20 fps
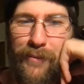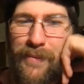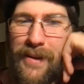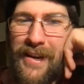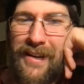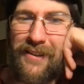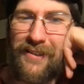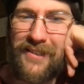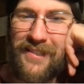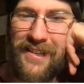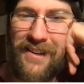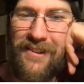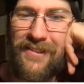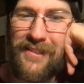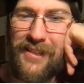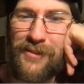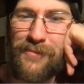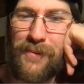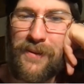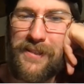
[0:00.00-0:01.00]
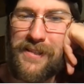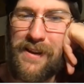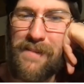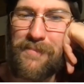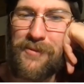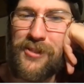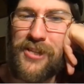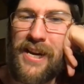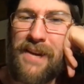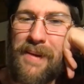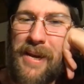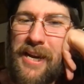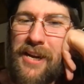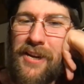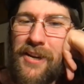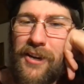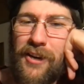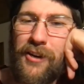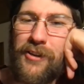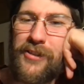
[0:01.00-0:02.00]
Makers here says, what's up, Jamie?
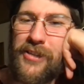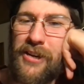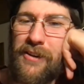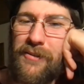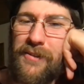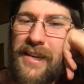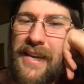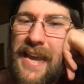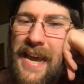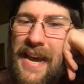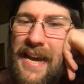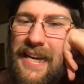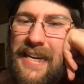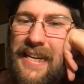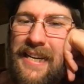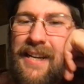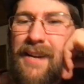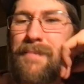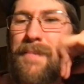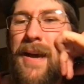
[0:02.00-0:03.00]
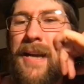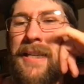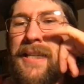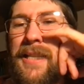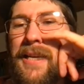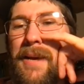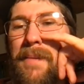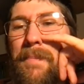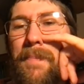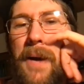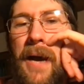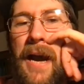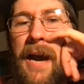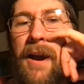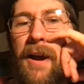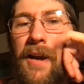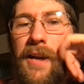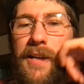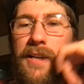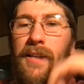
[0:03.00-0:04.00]
Heard you owned a Caddy. Come back to the
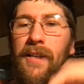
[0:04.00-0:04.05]
Empire.